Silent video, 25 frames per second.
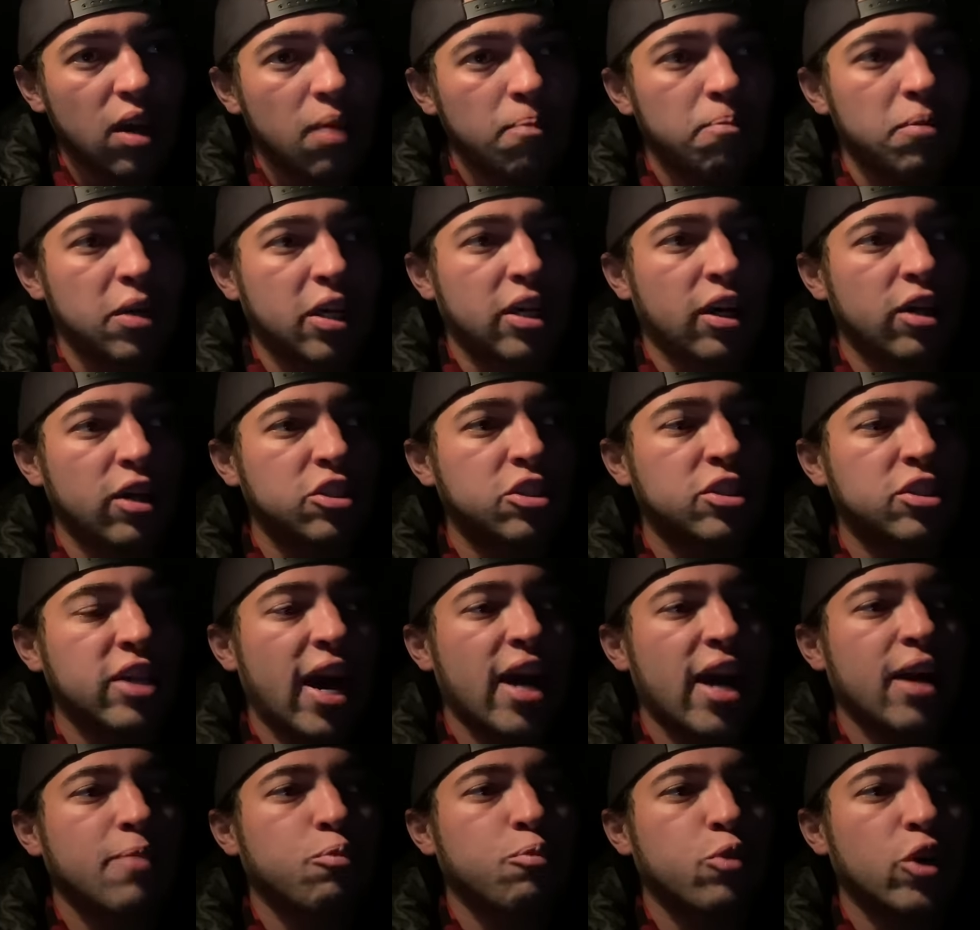because
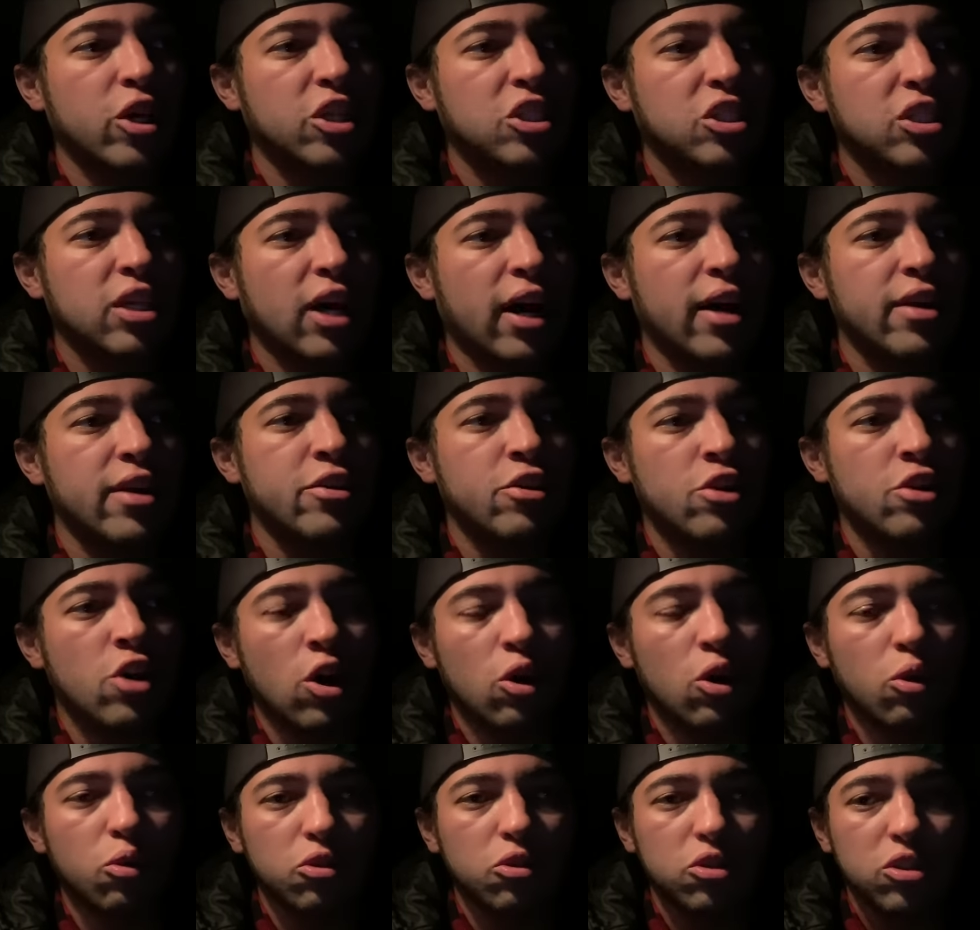Dak Prescott
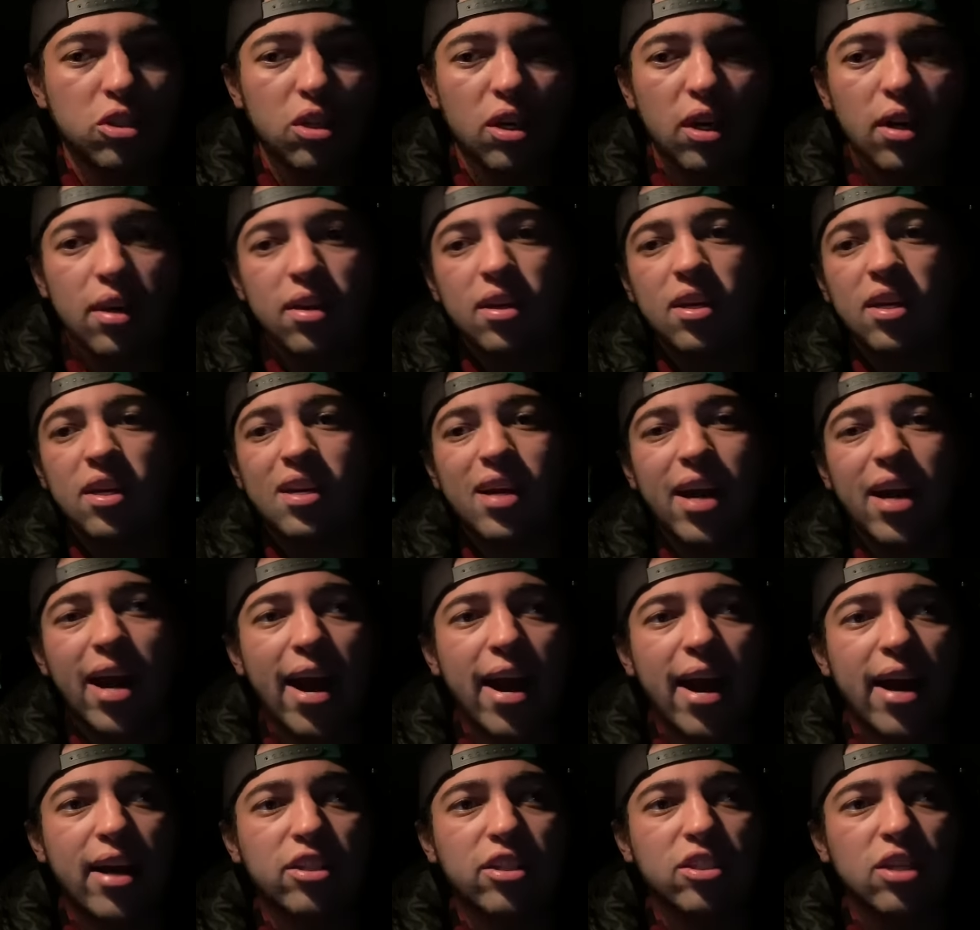knows he
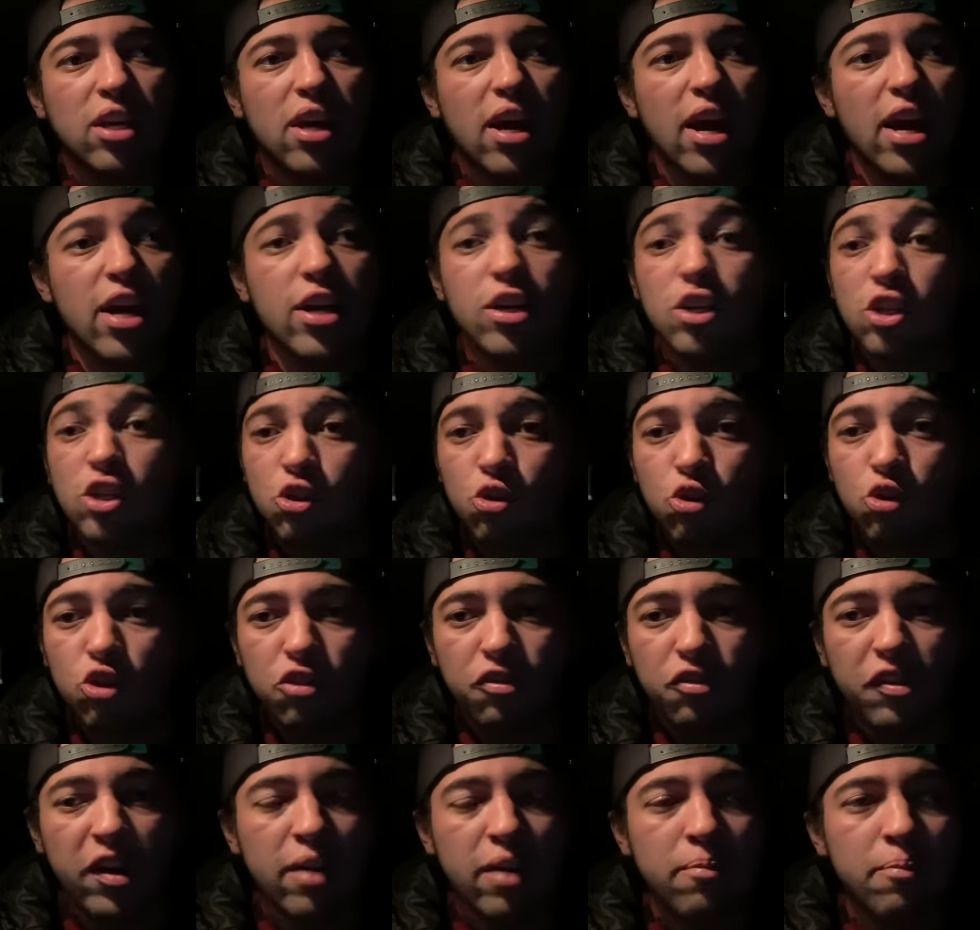has a huge
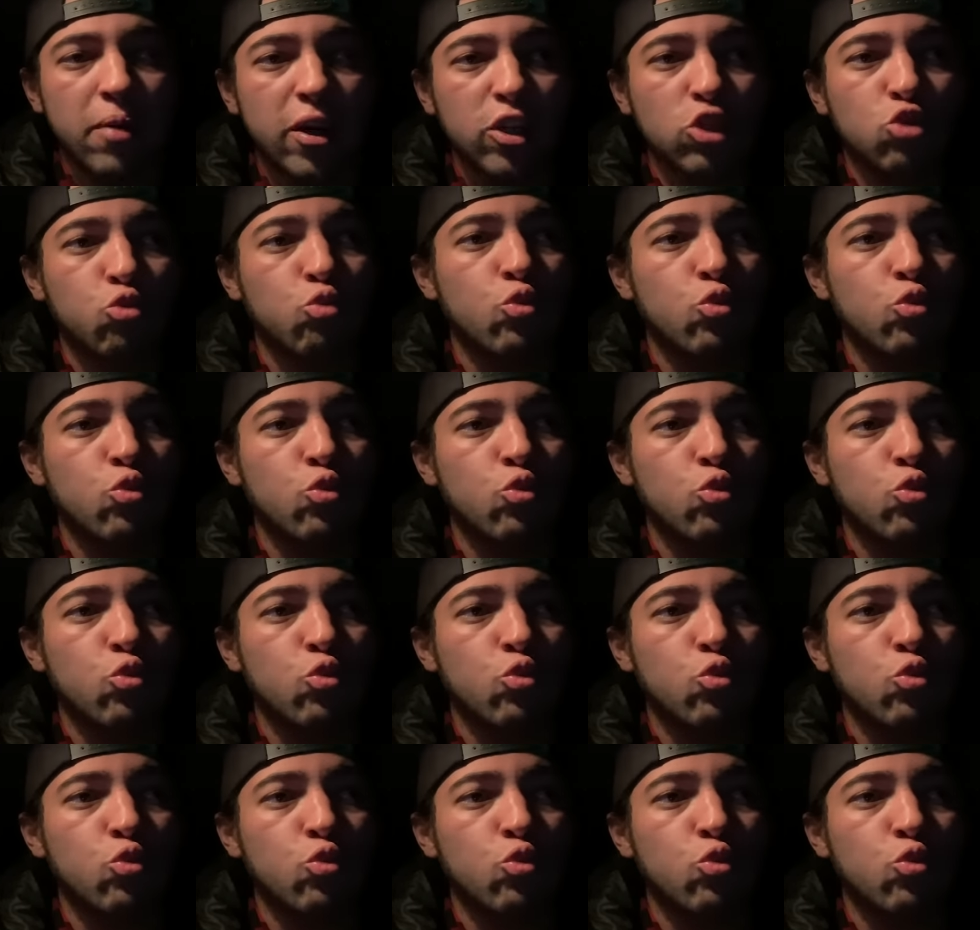fan base.